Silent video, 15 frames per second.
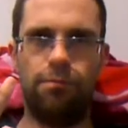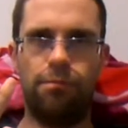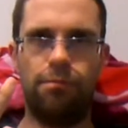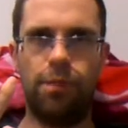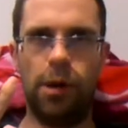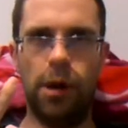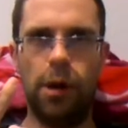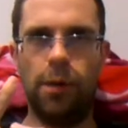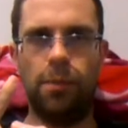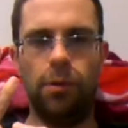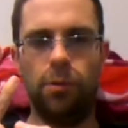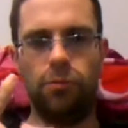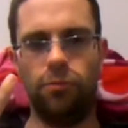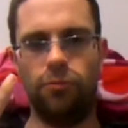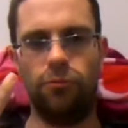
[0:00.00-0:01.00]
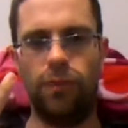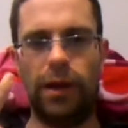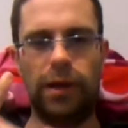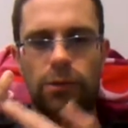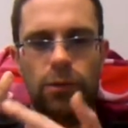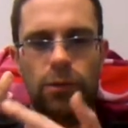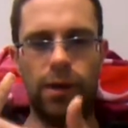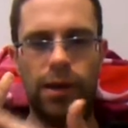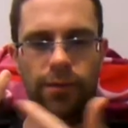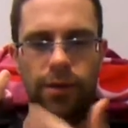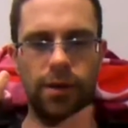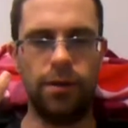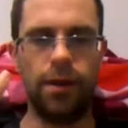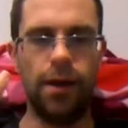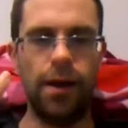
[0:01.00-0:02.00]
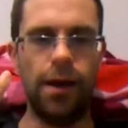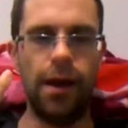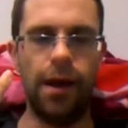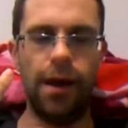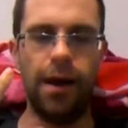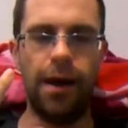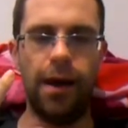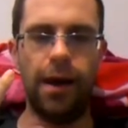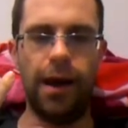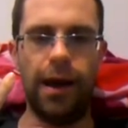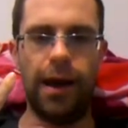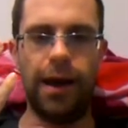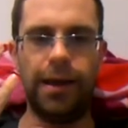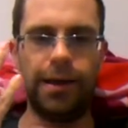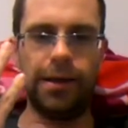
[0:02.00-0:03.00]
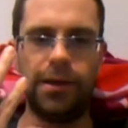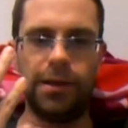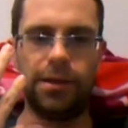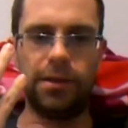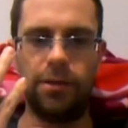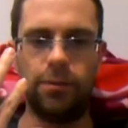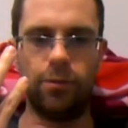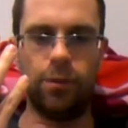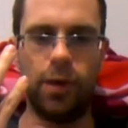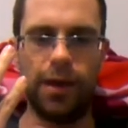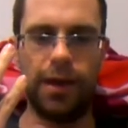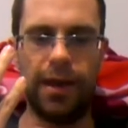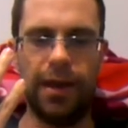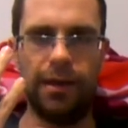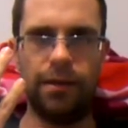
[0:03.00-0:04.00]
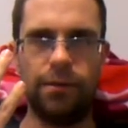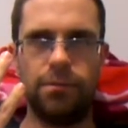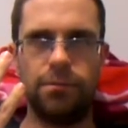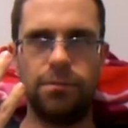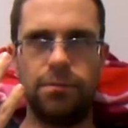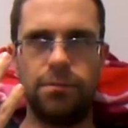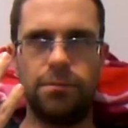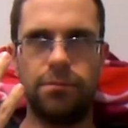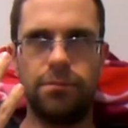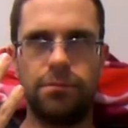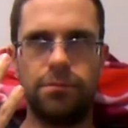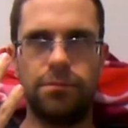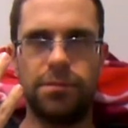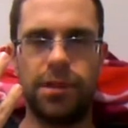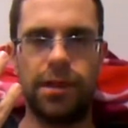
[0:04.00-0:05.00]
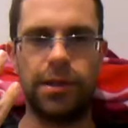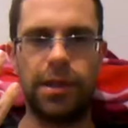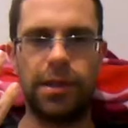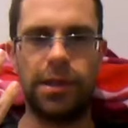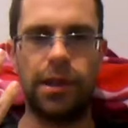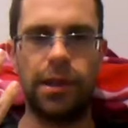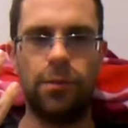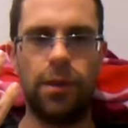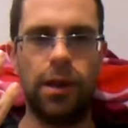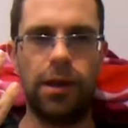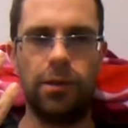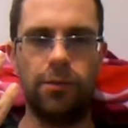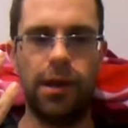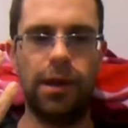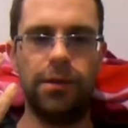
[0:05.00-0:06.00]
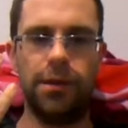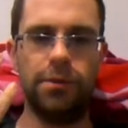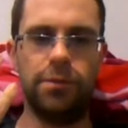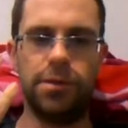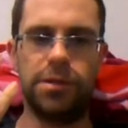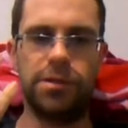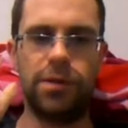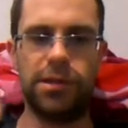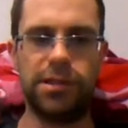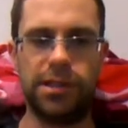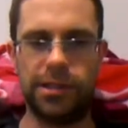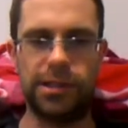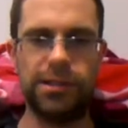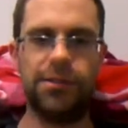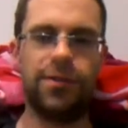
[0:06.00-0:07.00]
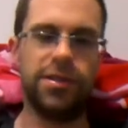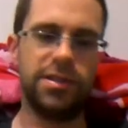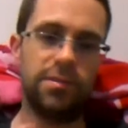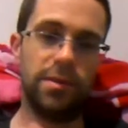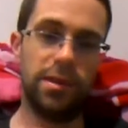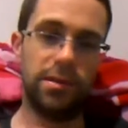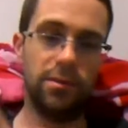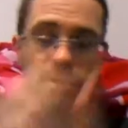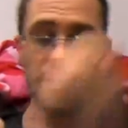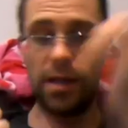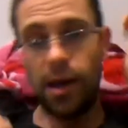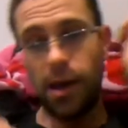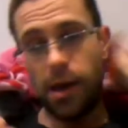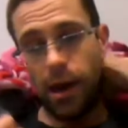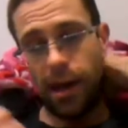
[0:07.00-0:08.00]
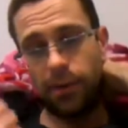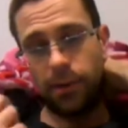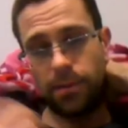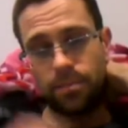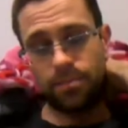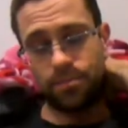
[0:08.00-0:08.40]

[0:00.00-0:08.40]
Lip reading: purple, red, or whatever. And then you had one here. So I think the only way they got around it was to actually clench your fist and it made noise. Anyway,